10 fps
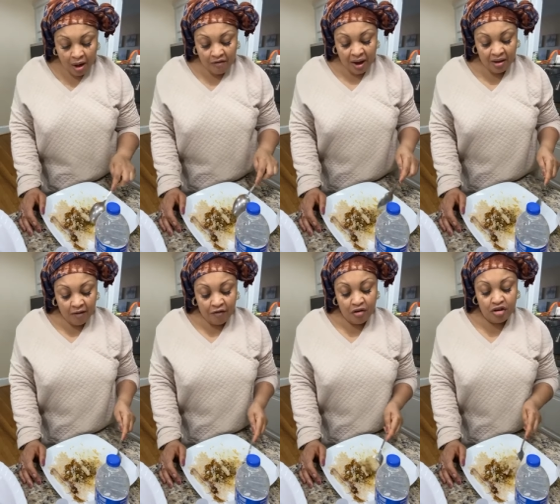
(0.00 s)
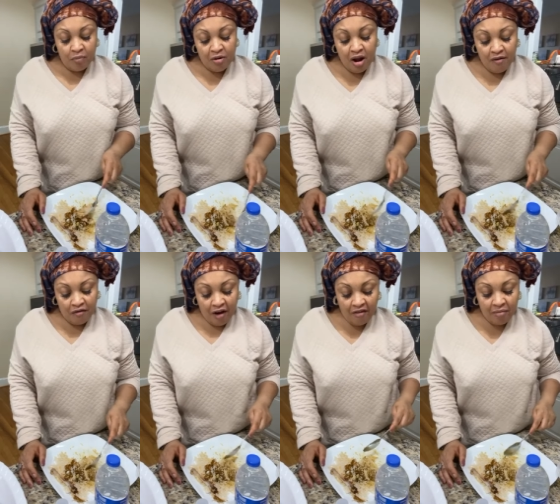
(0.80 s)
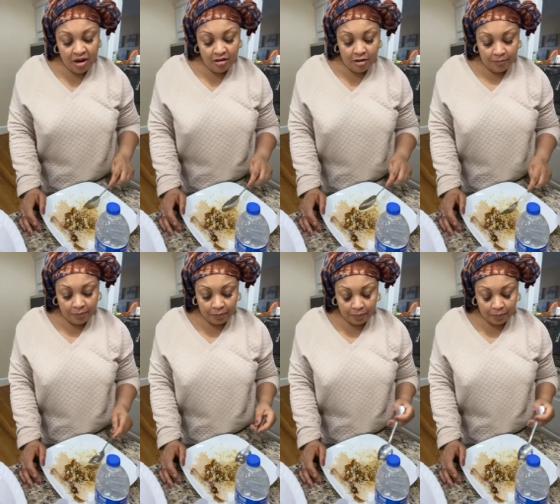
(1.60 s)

But if I get free shipping every five minutes,